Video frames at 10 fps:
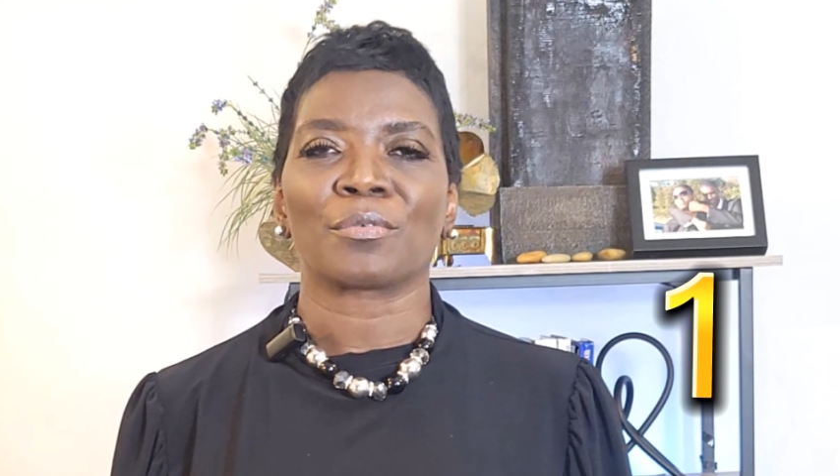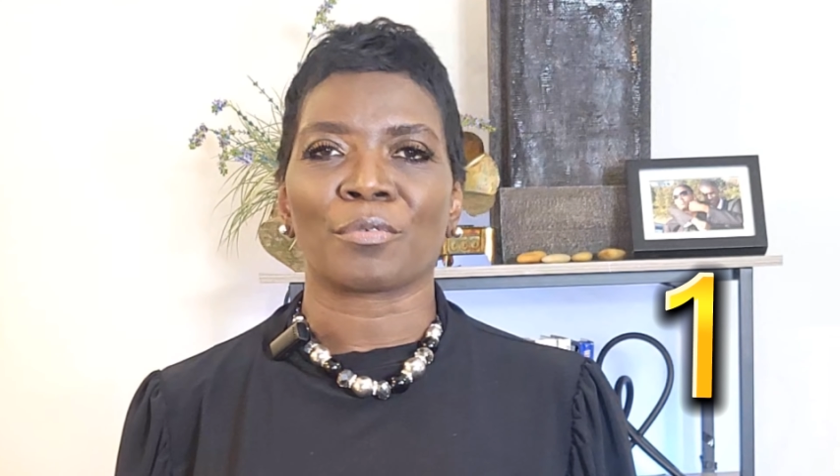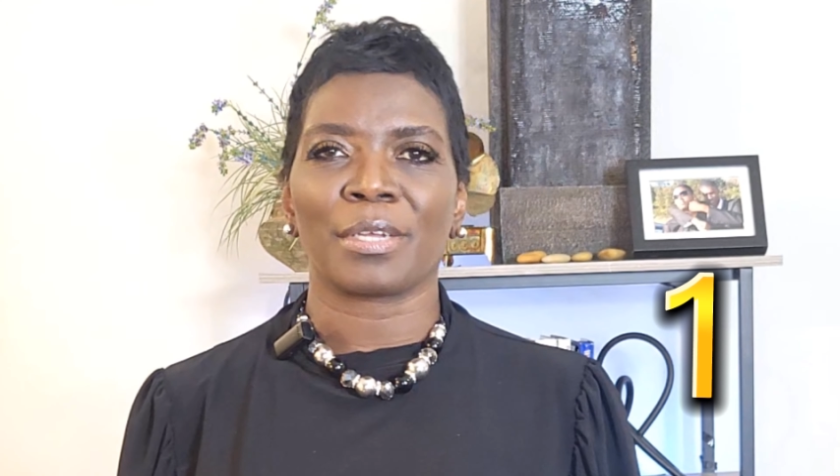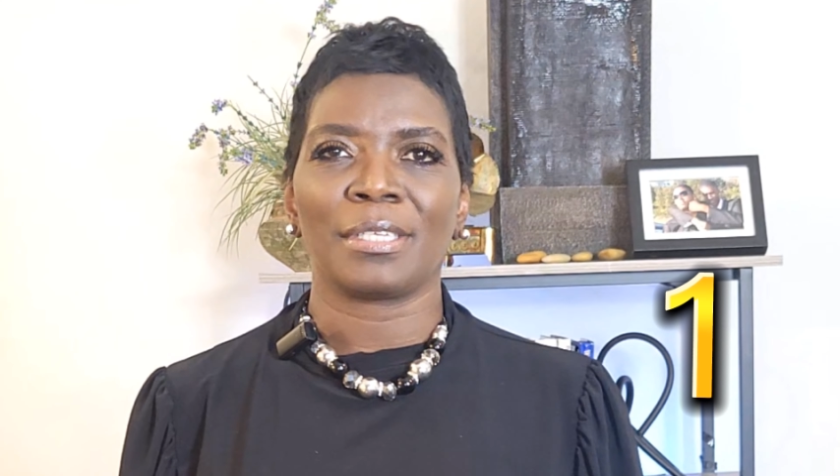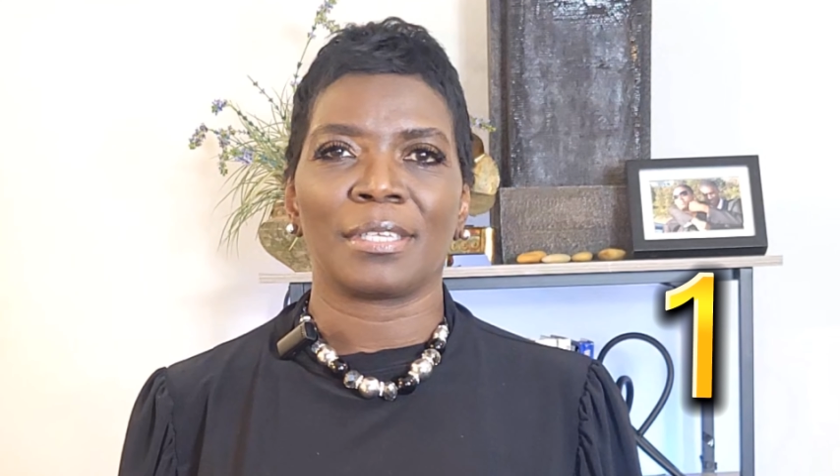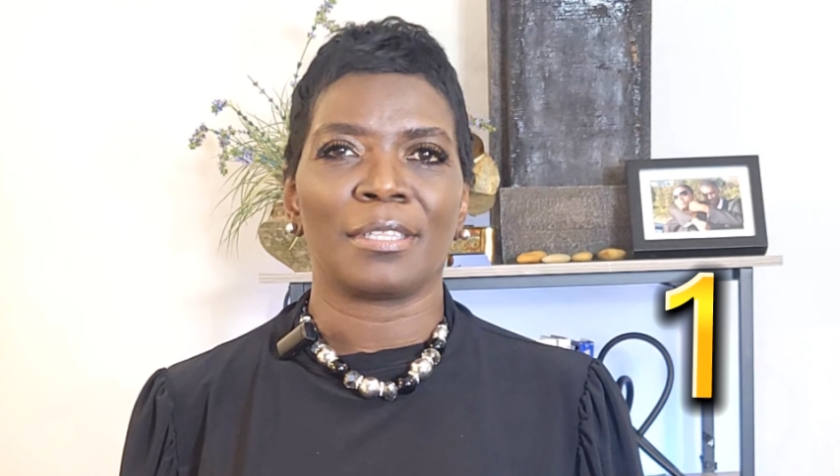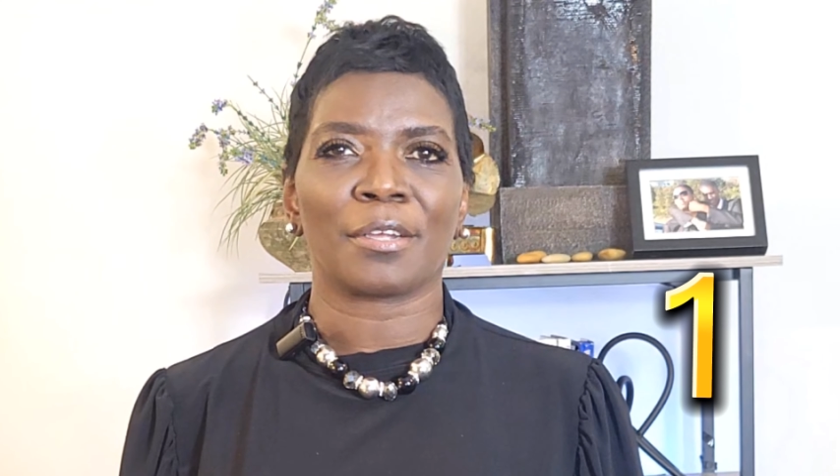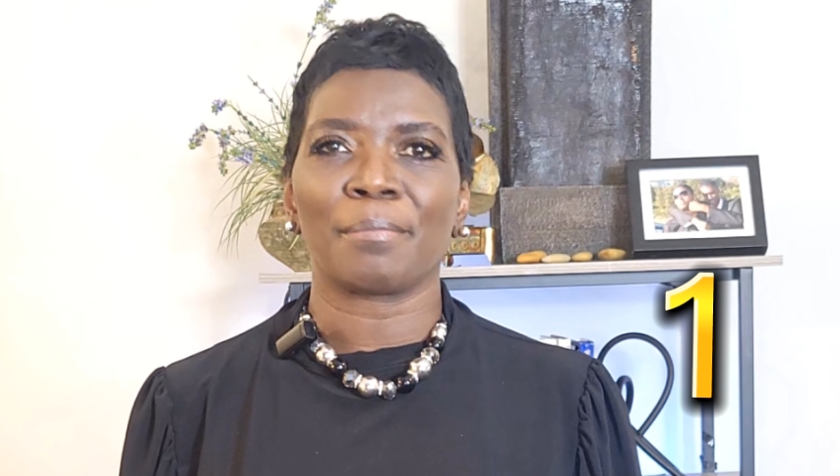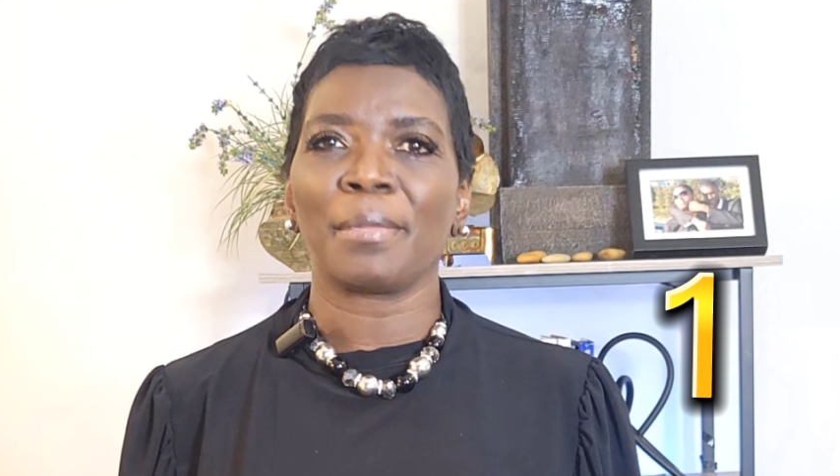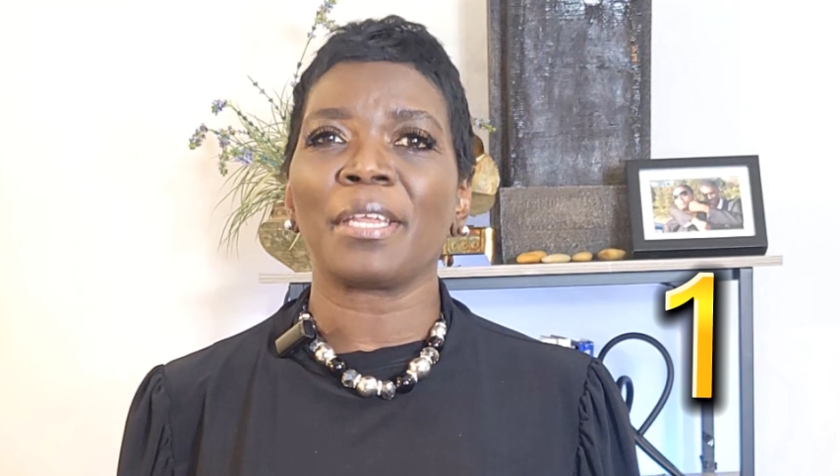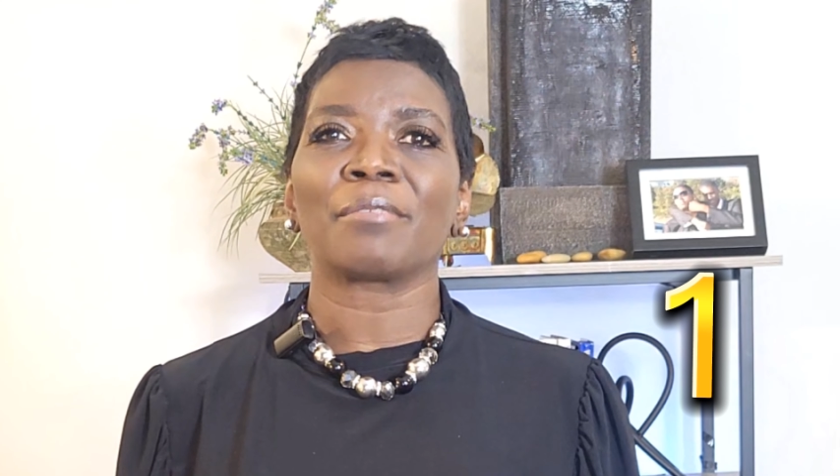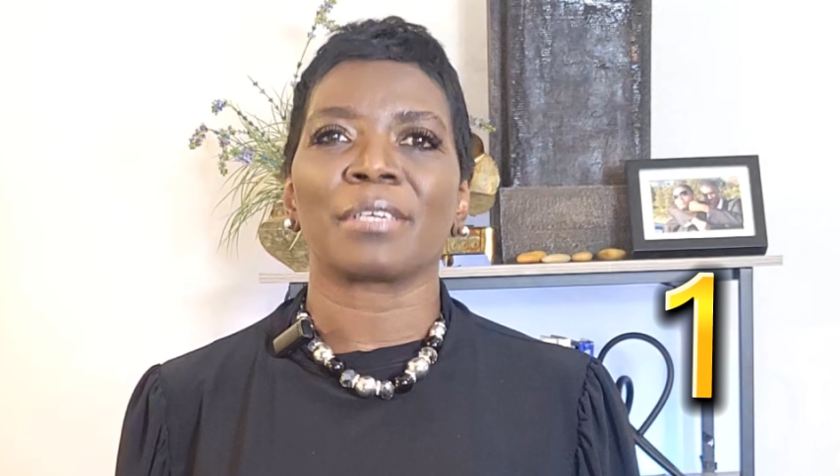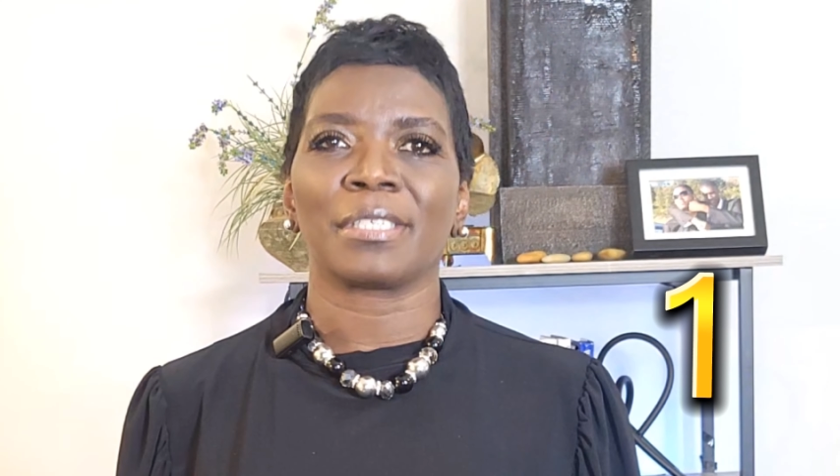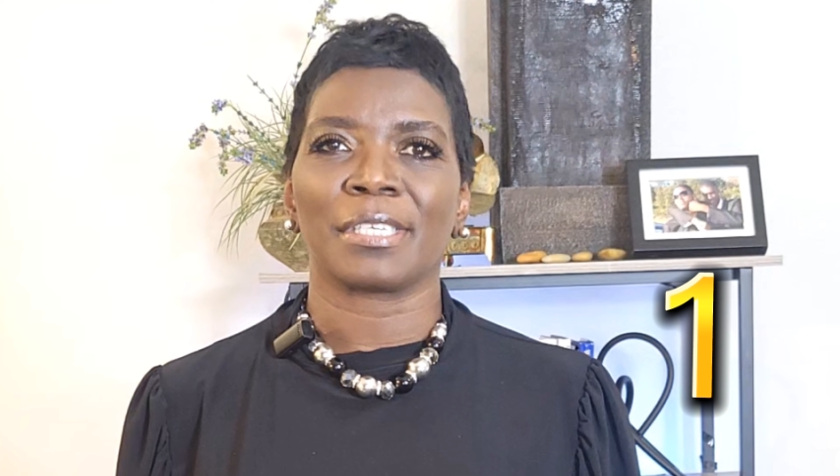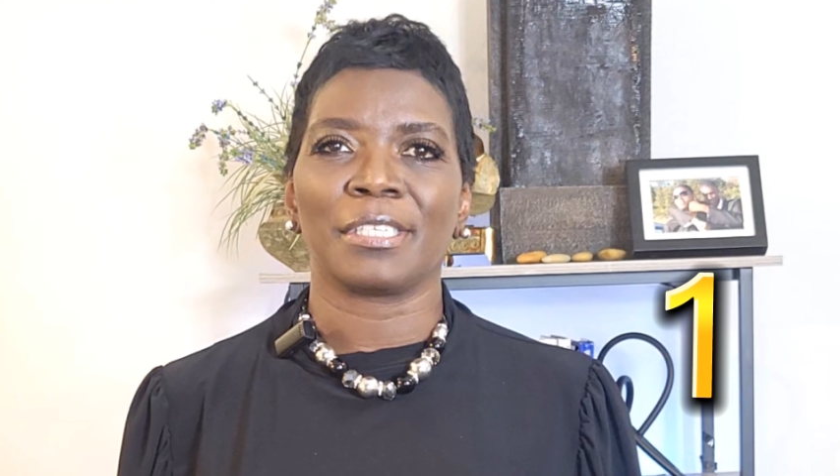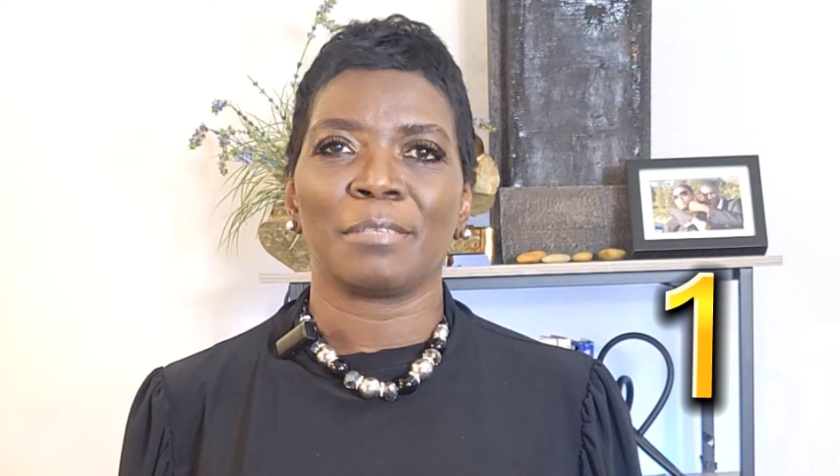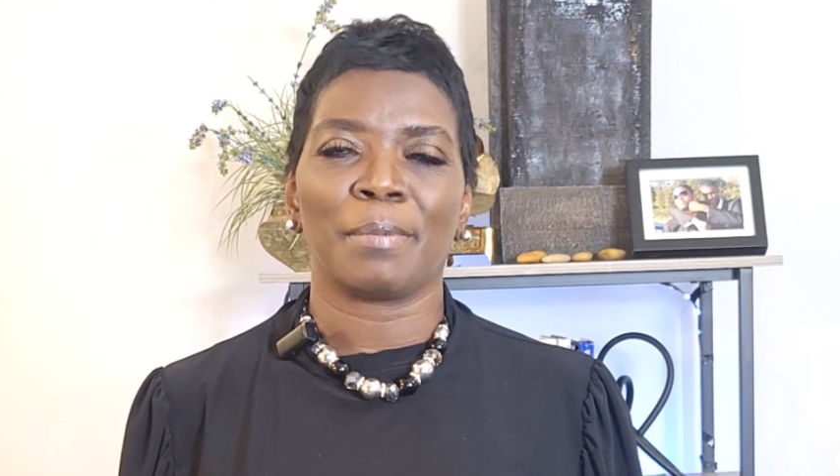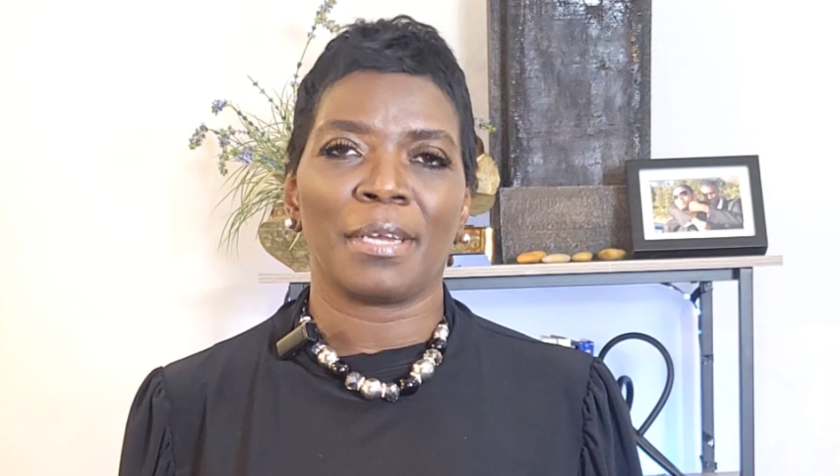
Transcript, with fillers: reason, there are many reasons,